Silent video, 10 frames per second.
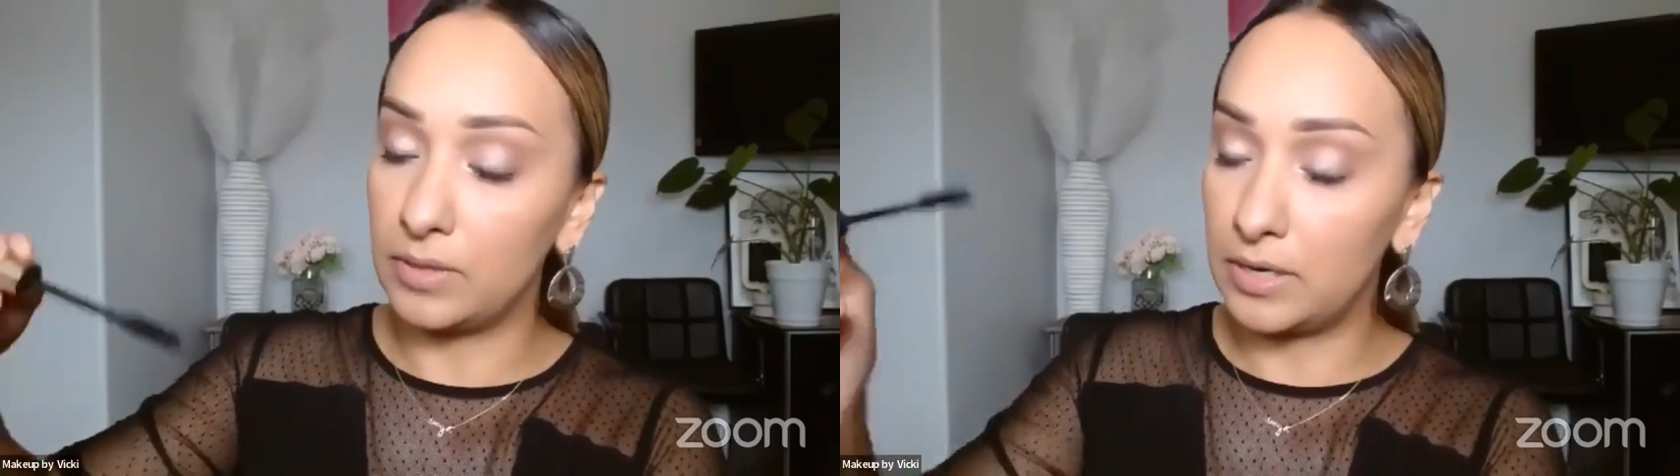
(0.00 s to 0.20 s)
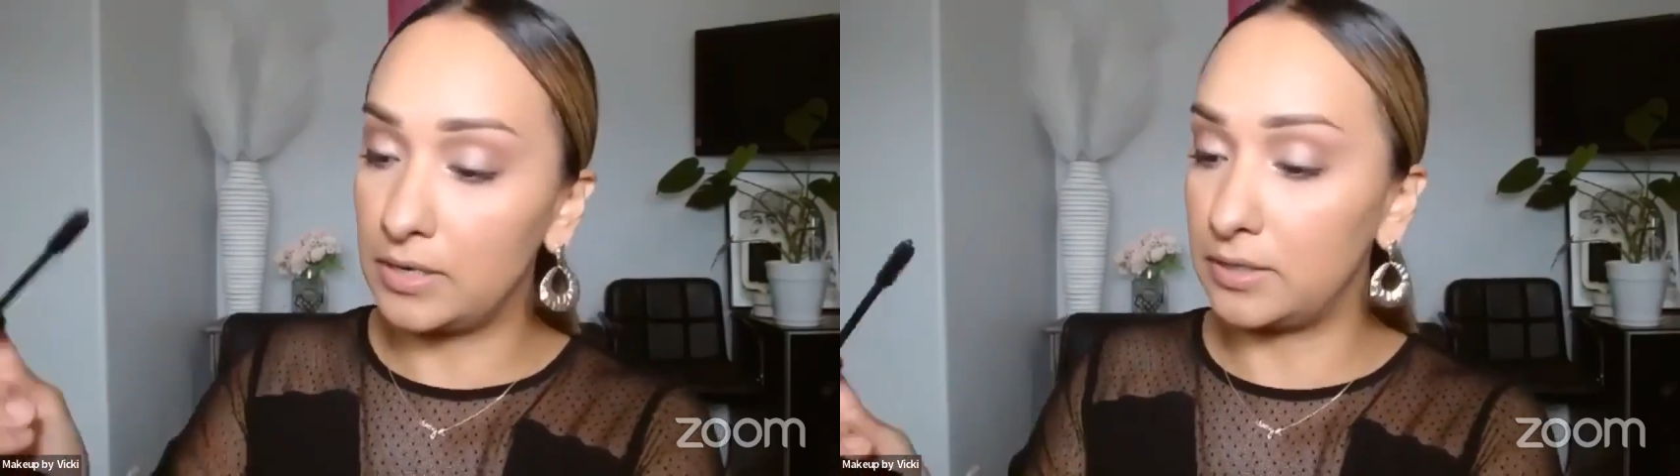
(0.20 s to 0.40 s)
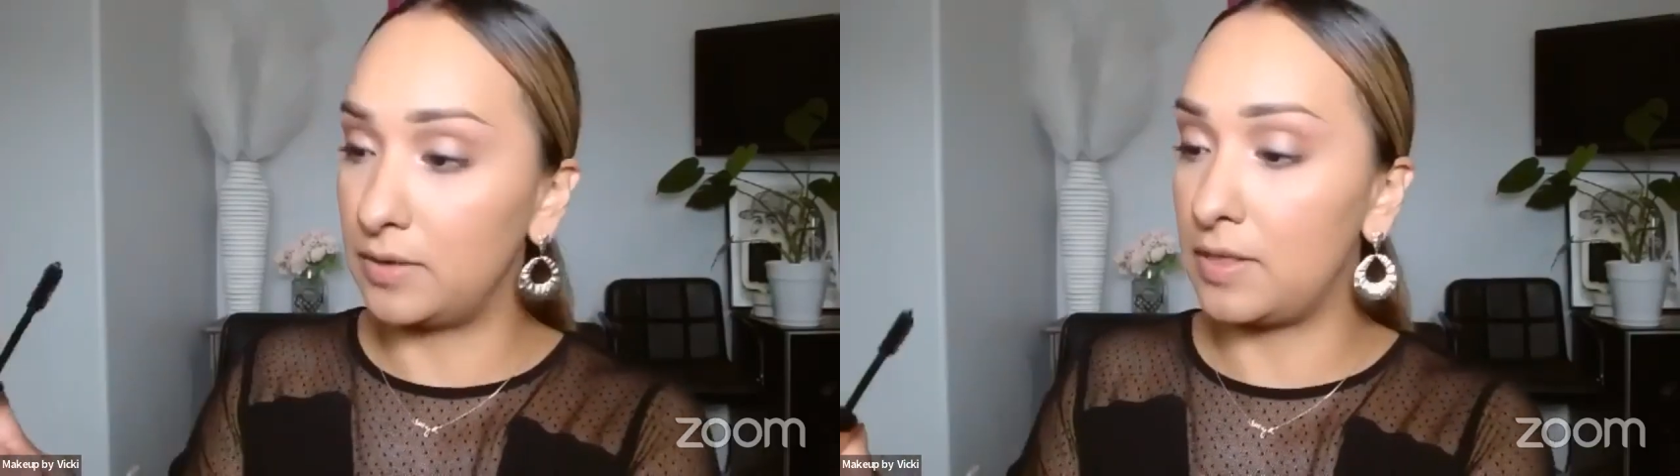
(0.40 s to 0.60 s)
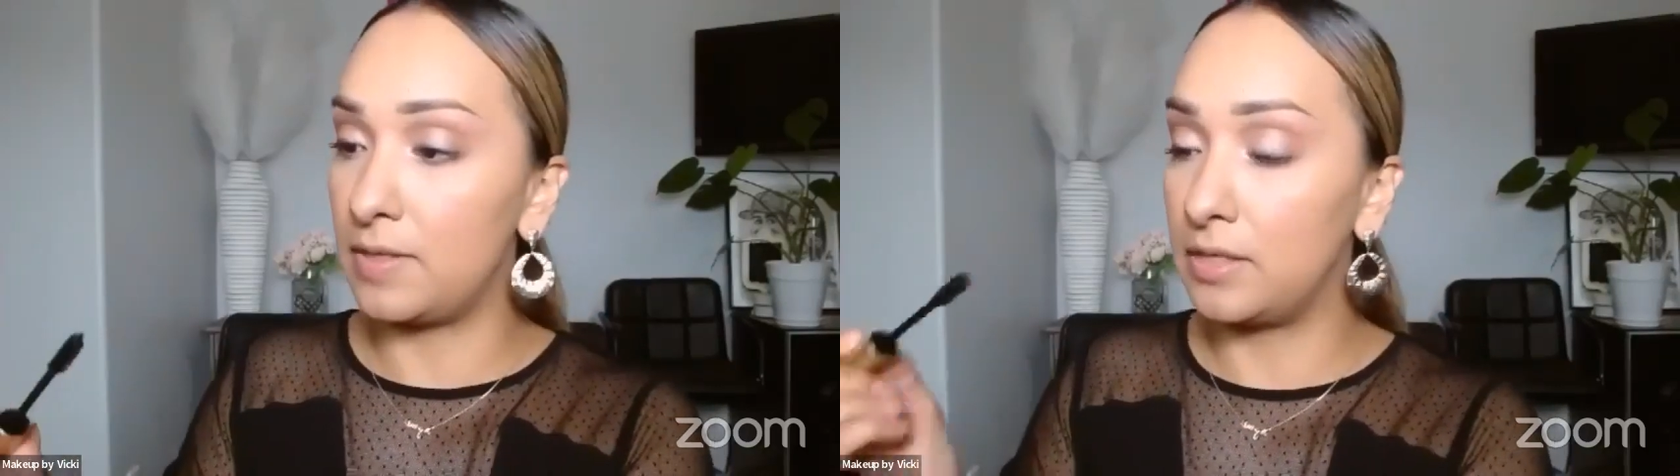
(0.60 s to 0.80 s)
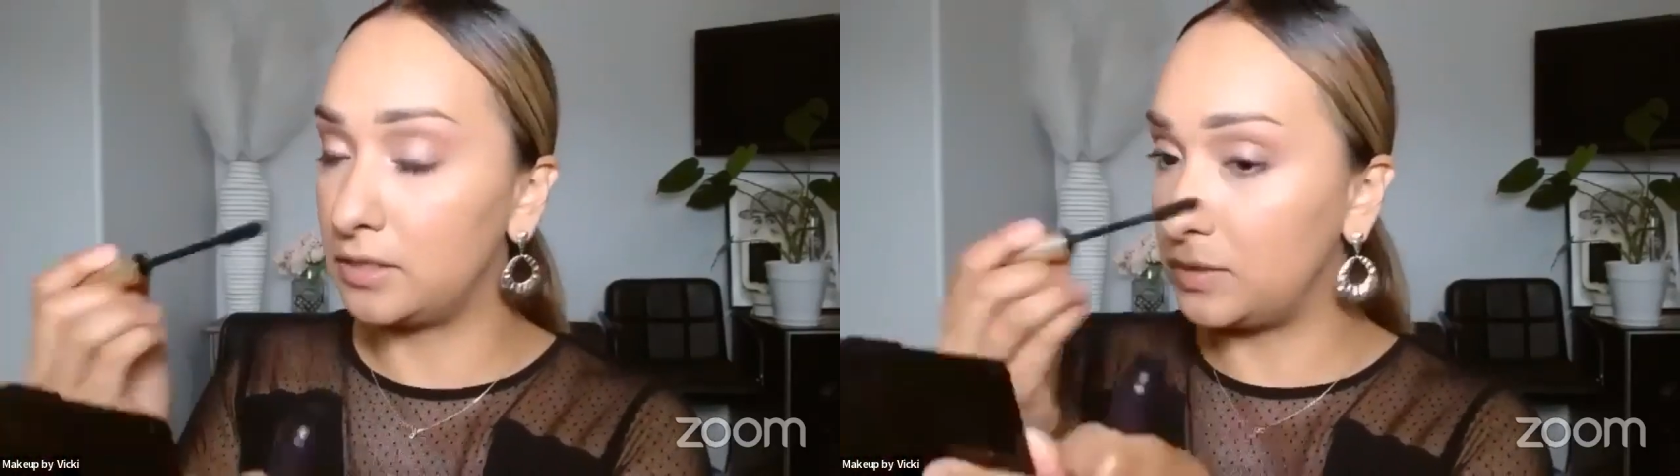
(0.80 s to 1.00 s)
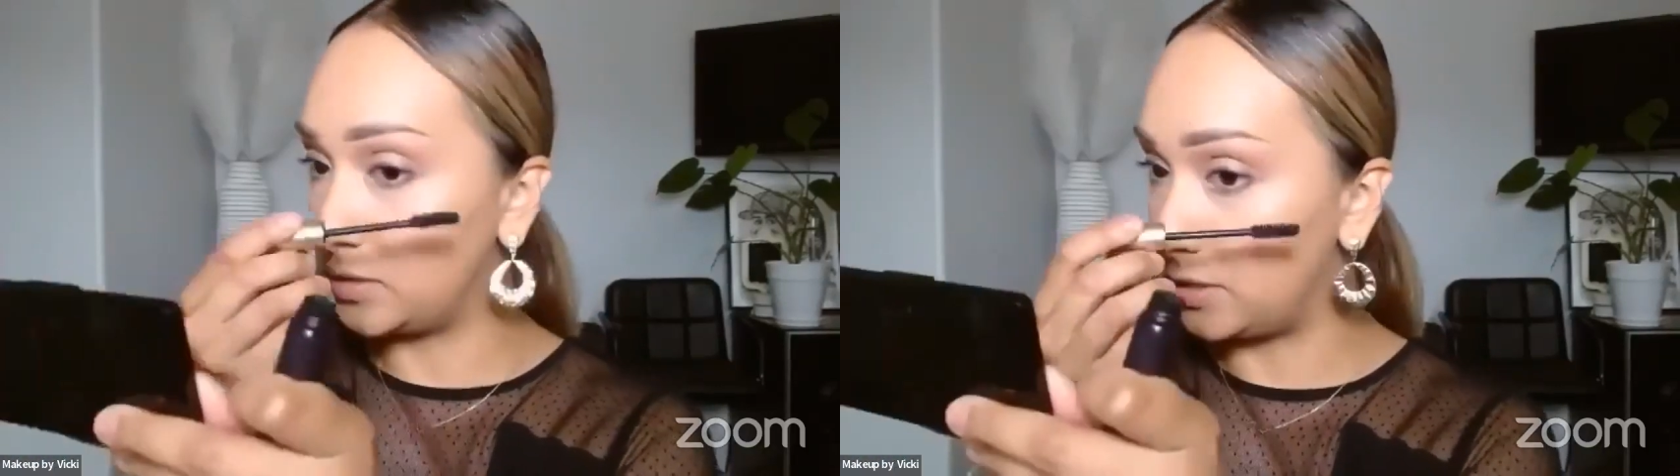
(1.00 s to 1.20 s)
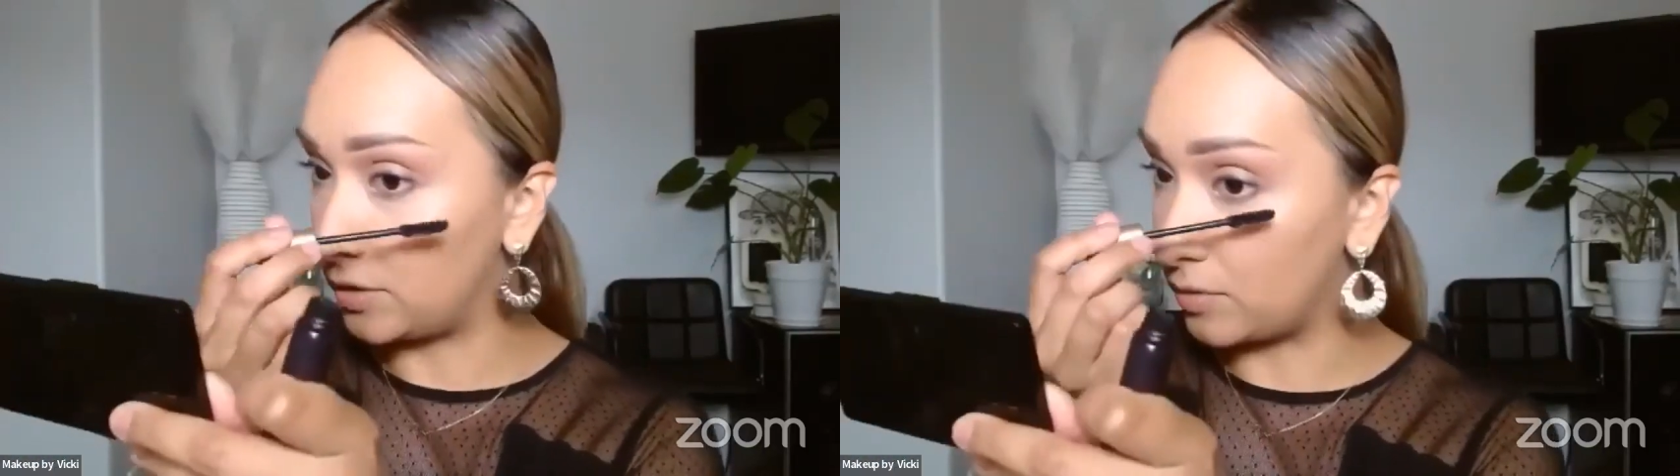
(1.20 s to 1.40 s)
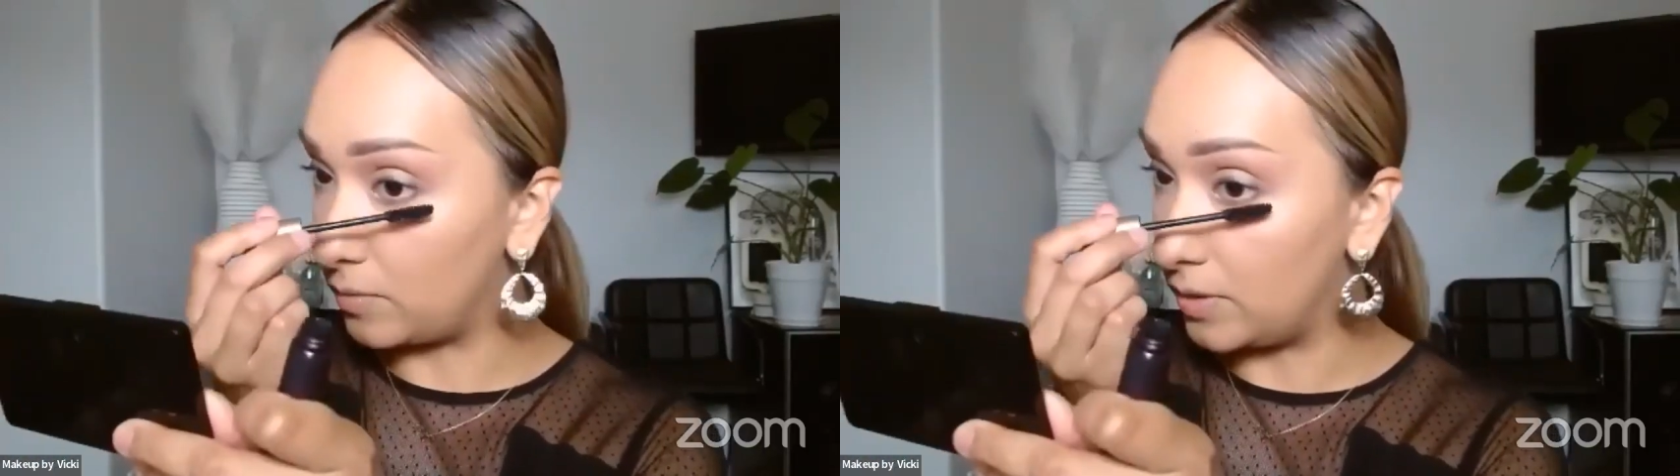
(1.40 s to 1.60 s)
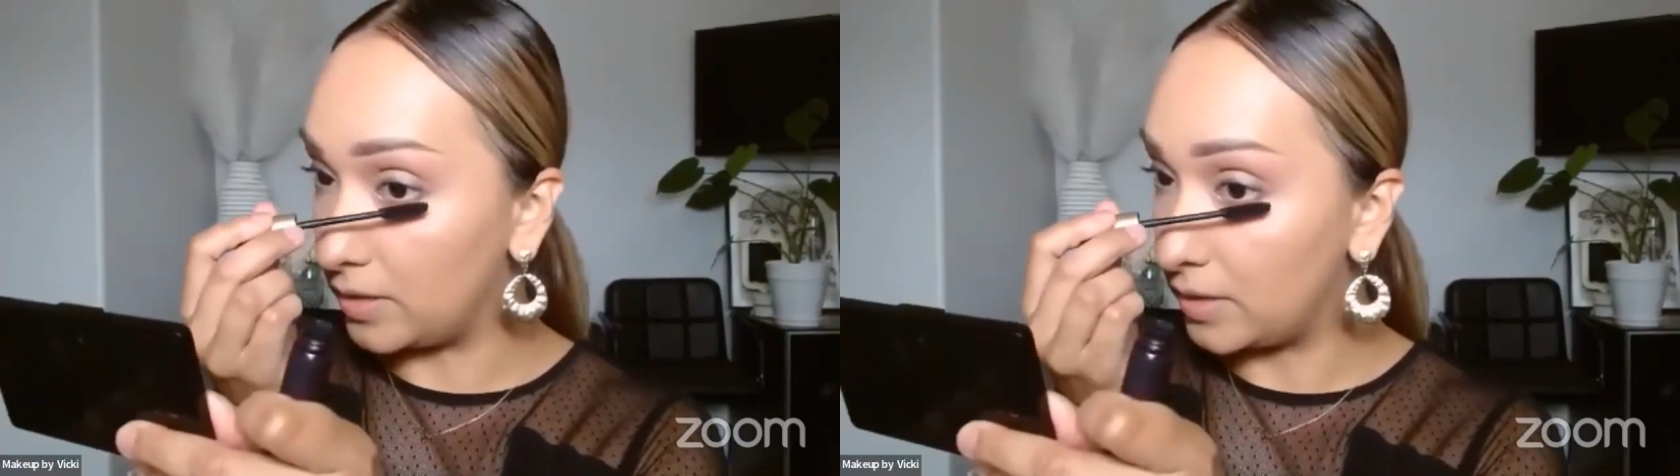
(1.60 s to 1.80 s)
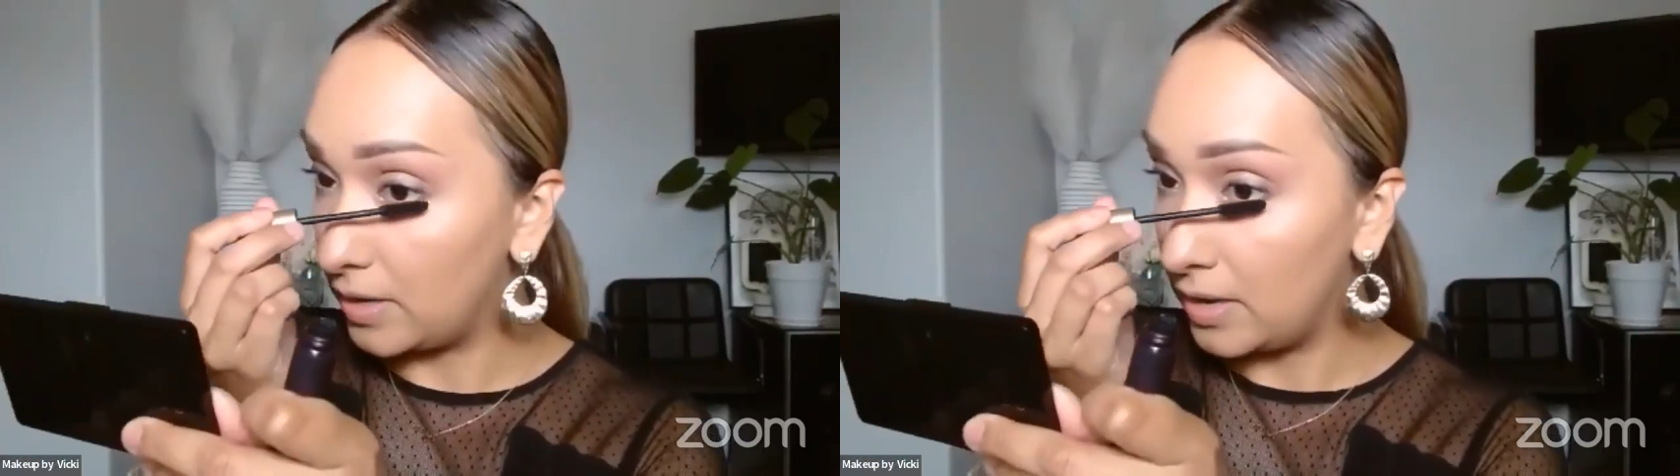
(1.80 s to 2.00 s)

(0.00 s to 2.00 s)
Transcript: this is a thicker one.